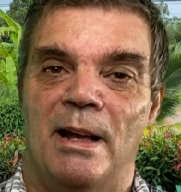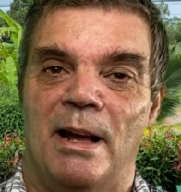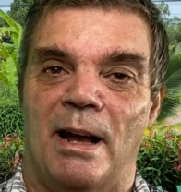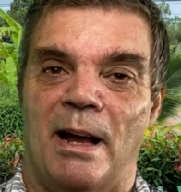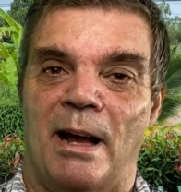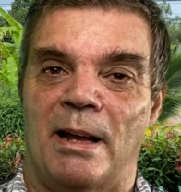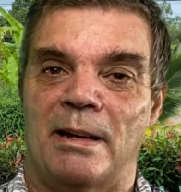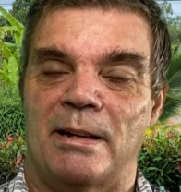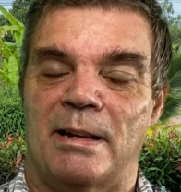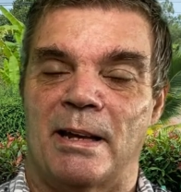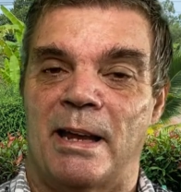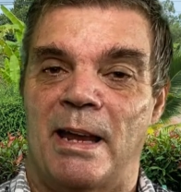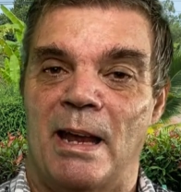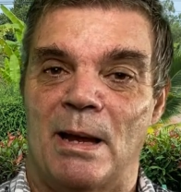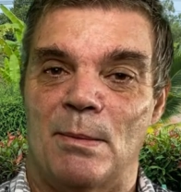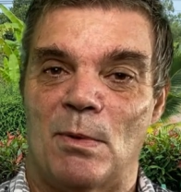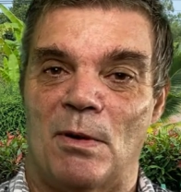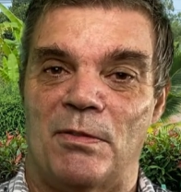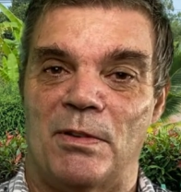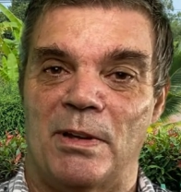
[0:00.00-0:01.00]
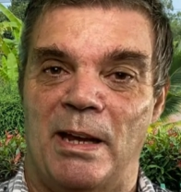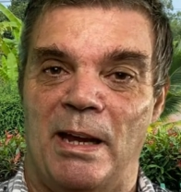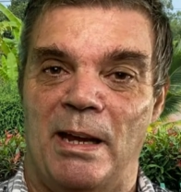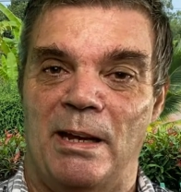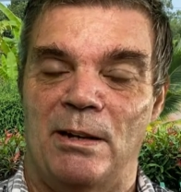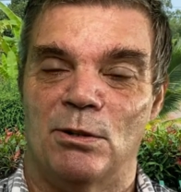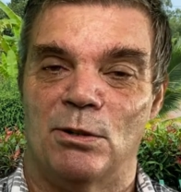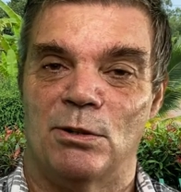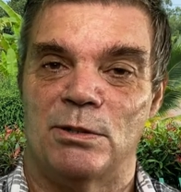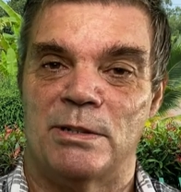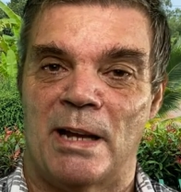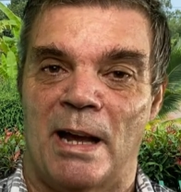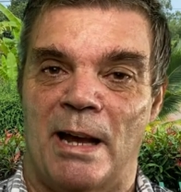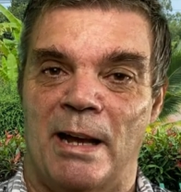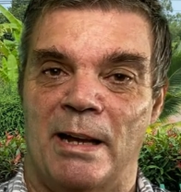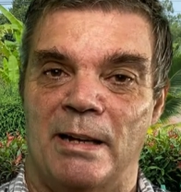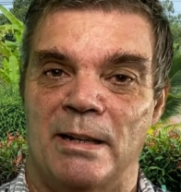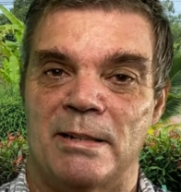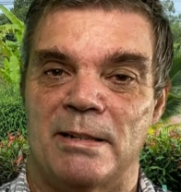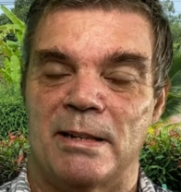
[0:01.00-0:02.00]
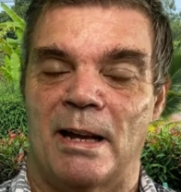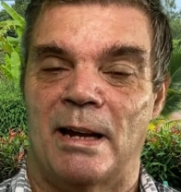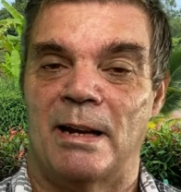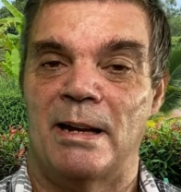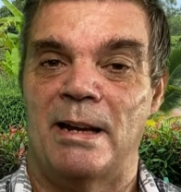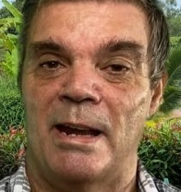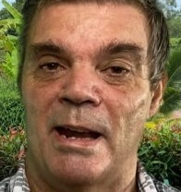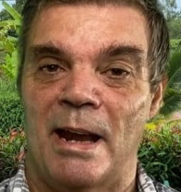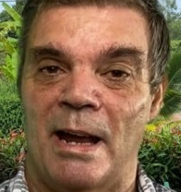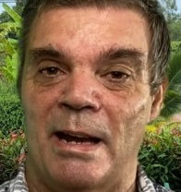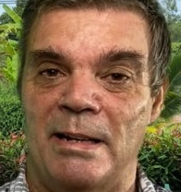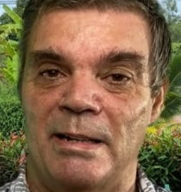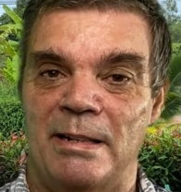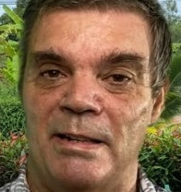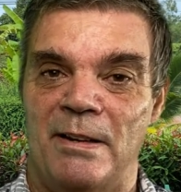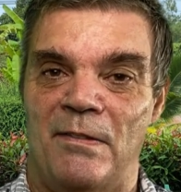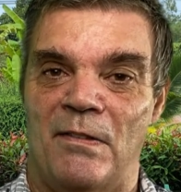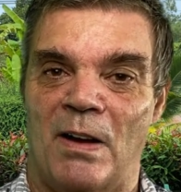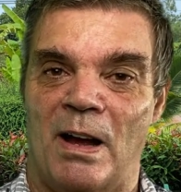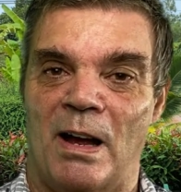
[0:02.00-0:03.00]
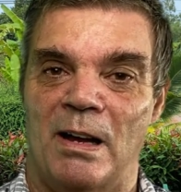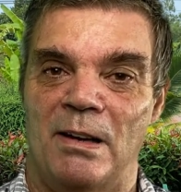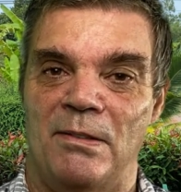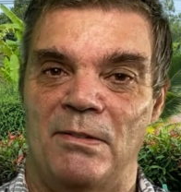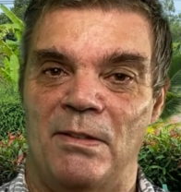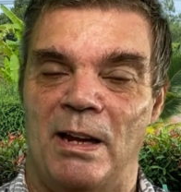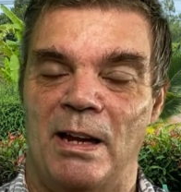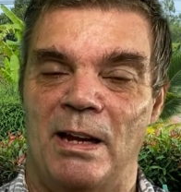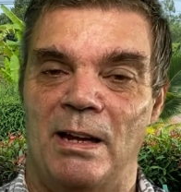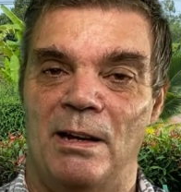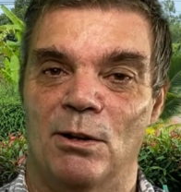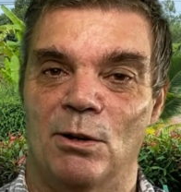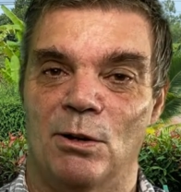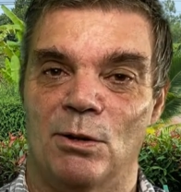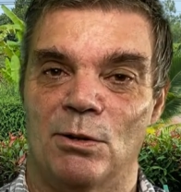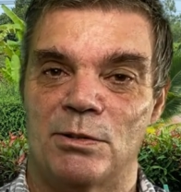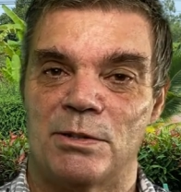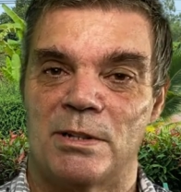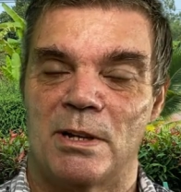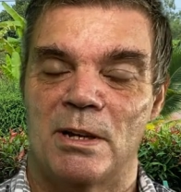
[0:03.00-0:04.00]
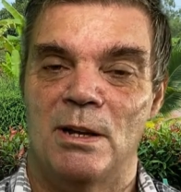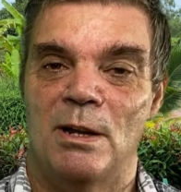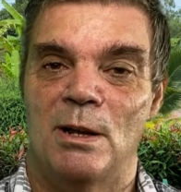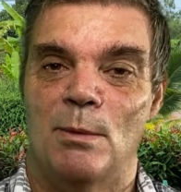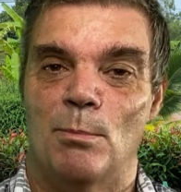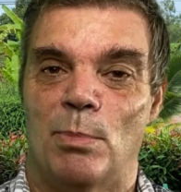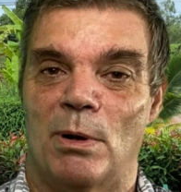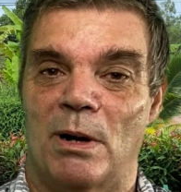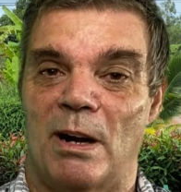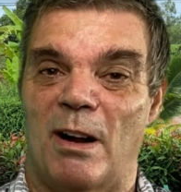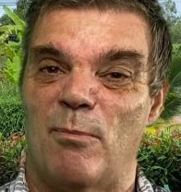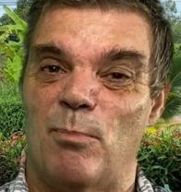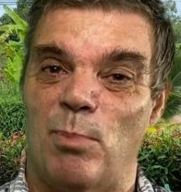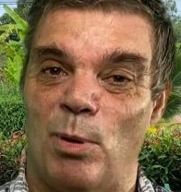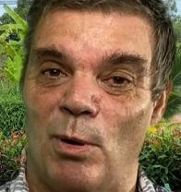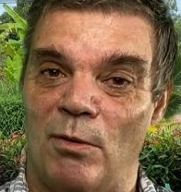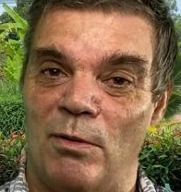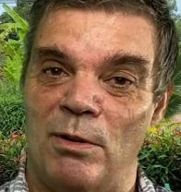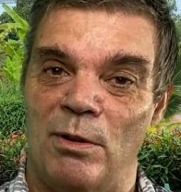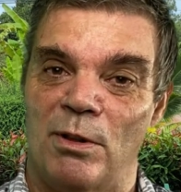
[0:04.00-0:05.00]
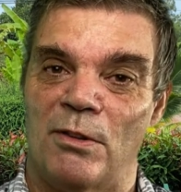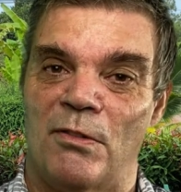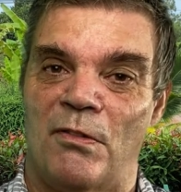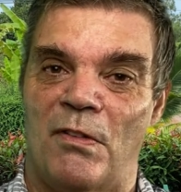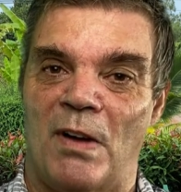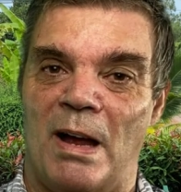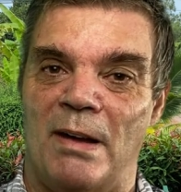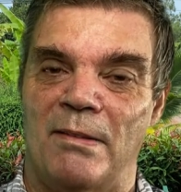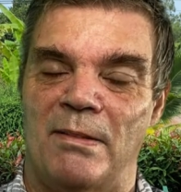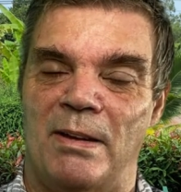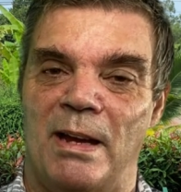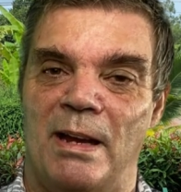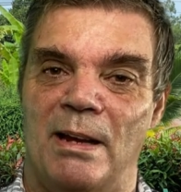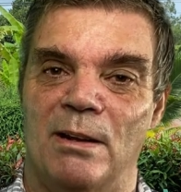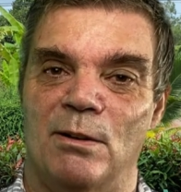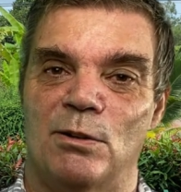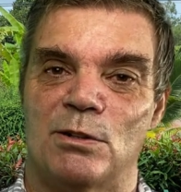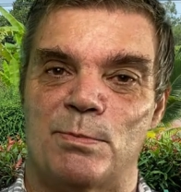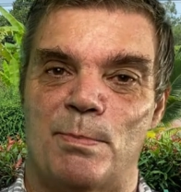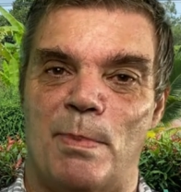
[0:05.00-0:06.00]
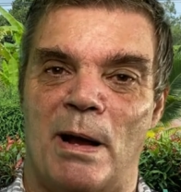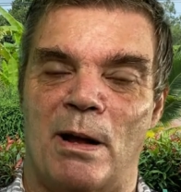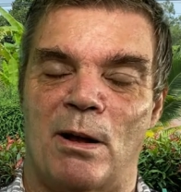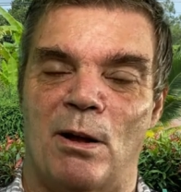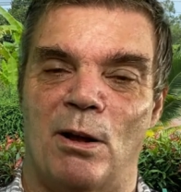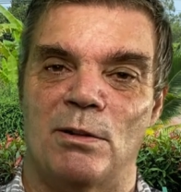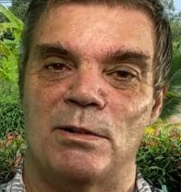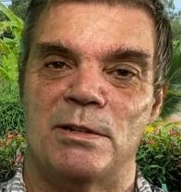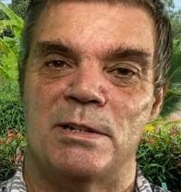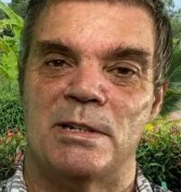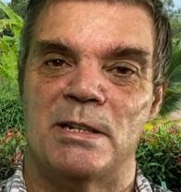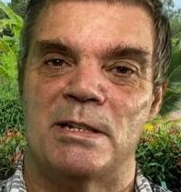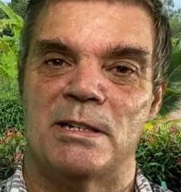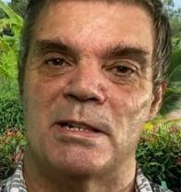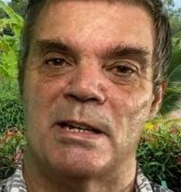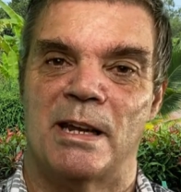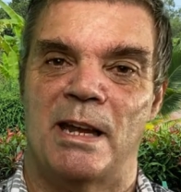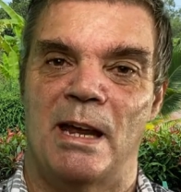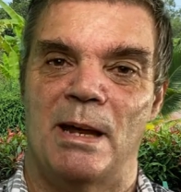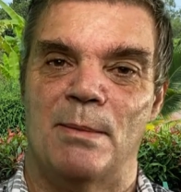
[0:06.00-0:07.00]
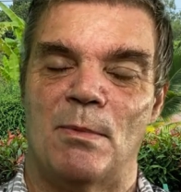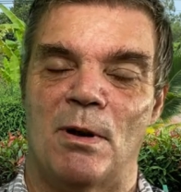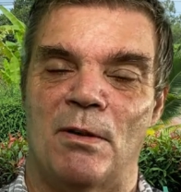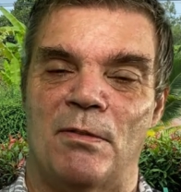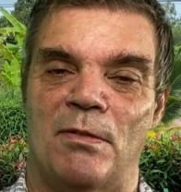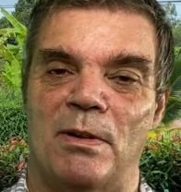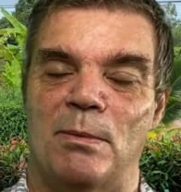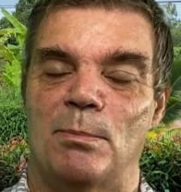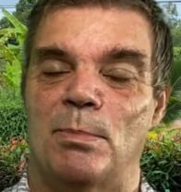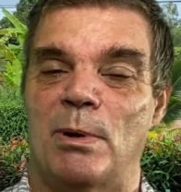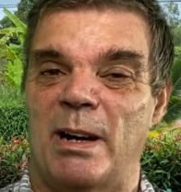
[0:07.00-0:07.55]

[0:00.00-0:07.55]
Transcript: and I came off the keto diet at 95 kilos, but I've put another 5 kilos back on since I came off it.